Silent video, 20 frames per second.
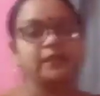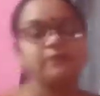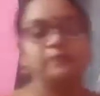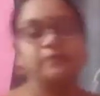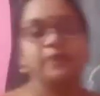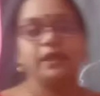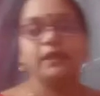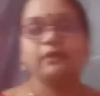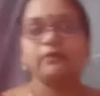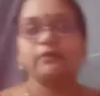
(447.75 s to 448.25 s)
they
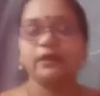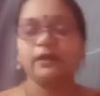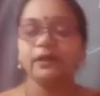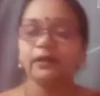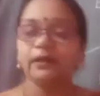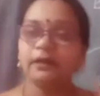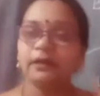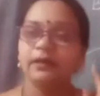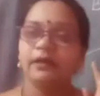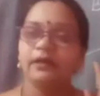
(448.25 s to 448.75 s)
make
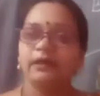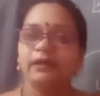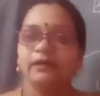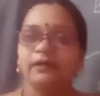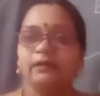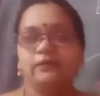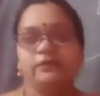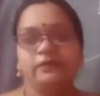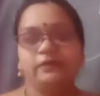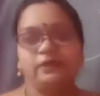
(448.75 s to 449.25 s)
a
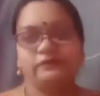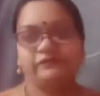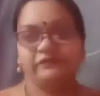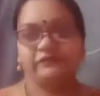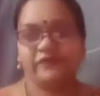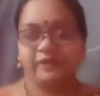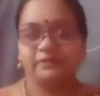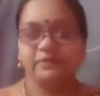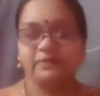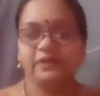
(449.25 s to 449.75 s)

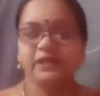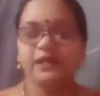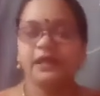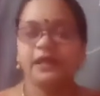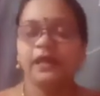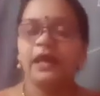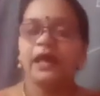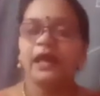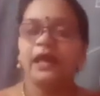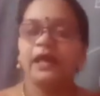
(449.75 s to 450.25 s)

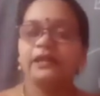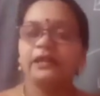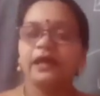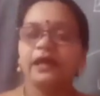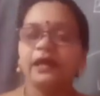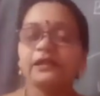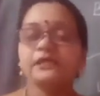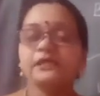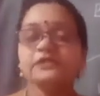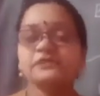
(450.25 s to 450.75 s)
family, and
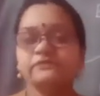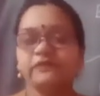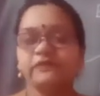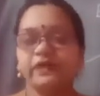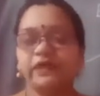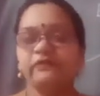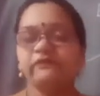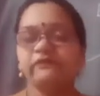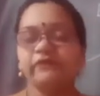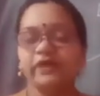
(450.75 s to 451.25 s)
that is
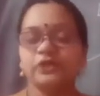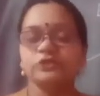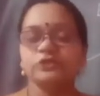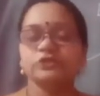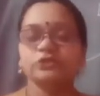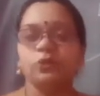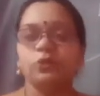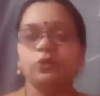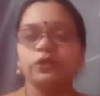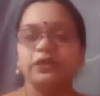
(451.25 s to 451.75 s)
very well
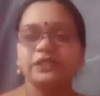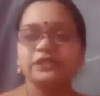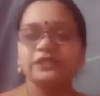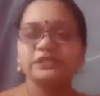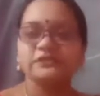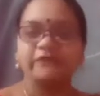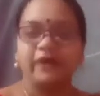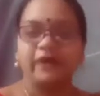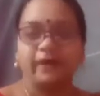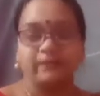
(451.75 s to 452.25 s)
shown in
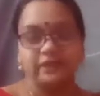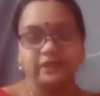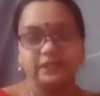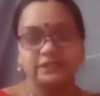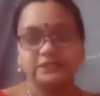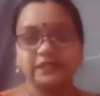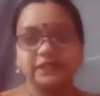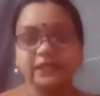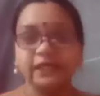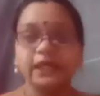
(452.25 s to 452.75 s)
this family
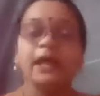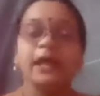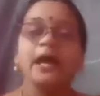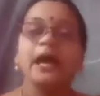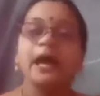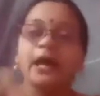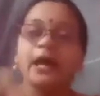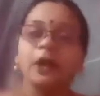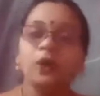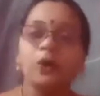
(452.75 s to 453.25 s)
tree.
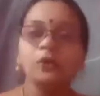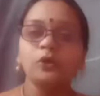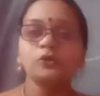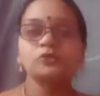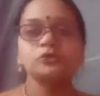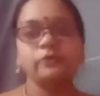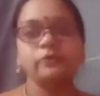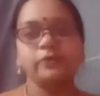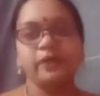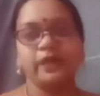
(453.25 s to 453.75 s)
And
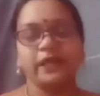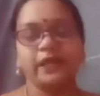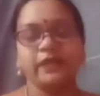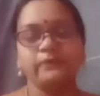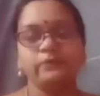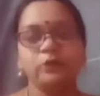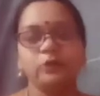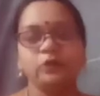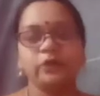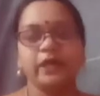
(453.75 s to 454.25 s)
also we are
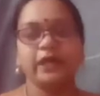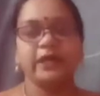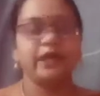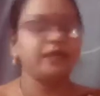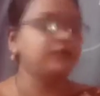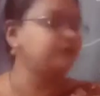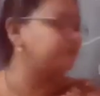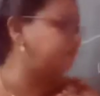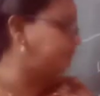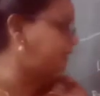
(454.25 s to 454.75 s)
able to
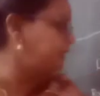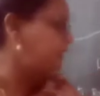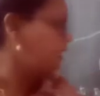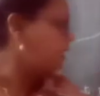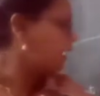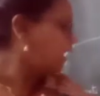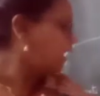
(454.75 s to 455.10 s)
identify